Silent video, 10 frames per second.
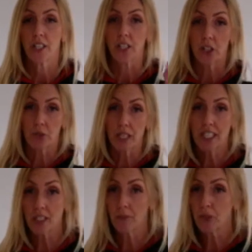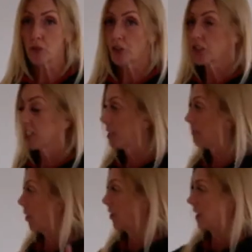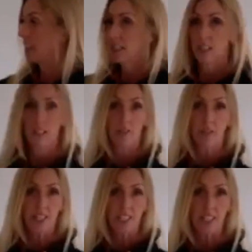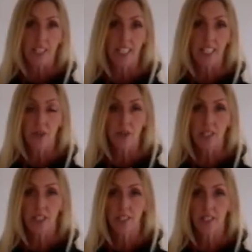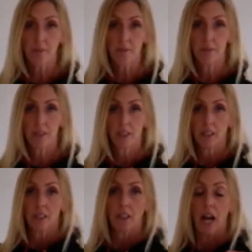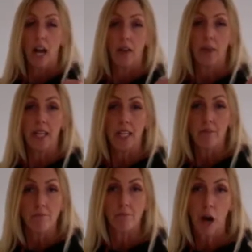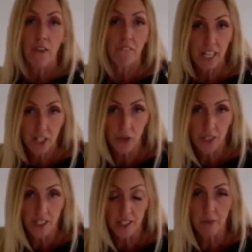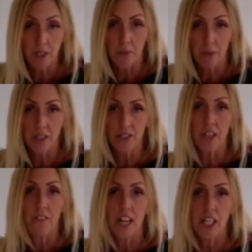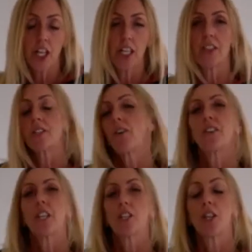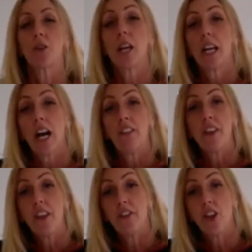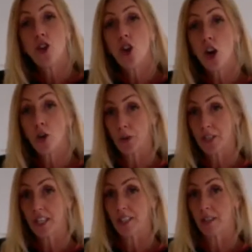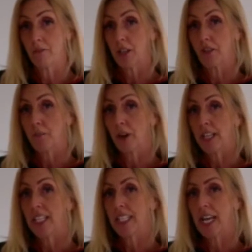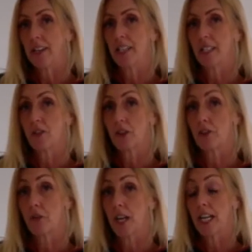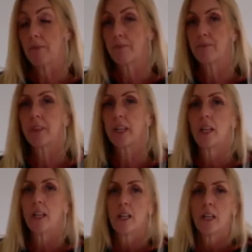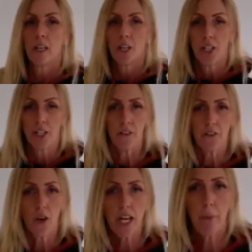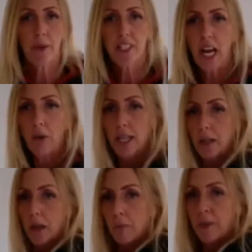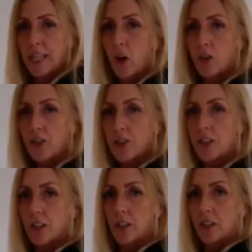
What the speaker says: So there's 3 substructures in the body. There's the skeletal system, the myofascial system, so the muscles and the fascia and soft tissue, and then the neural system. So if you're breaking it down into the 3. So if your hip is going beyond